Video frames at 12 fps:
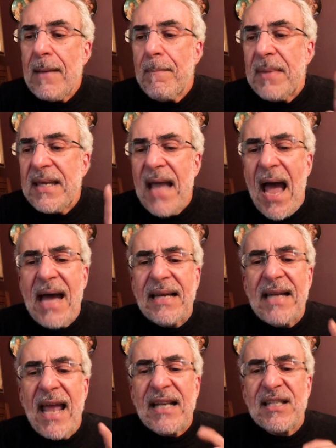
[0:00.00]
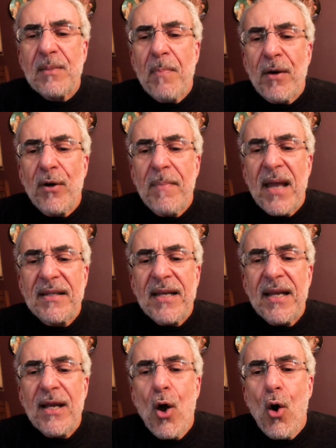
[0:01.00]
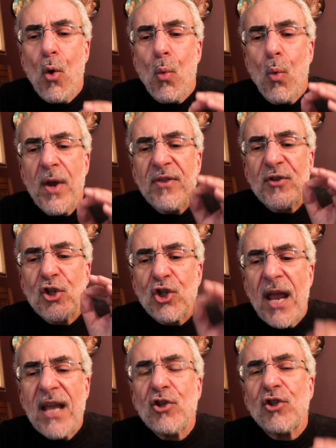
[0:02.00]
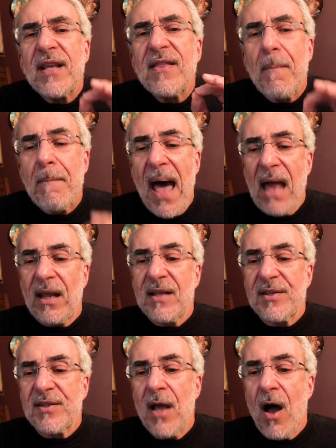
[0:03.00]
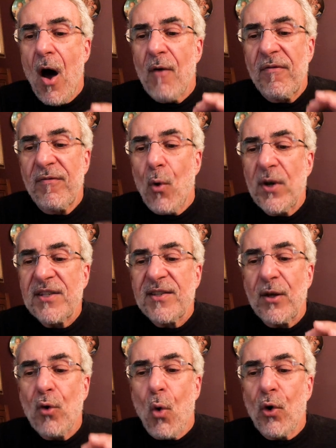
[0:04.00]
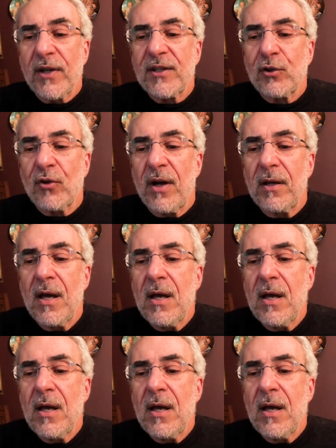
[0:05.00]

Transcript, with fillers: began experimenting with changing the balance of voice and orchestra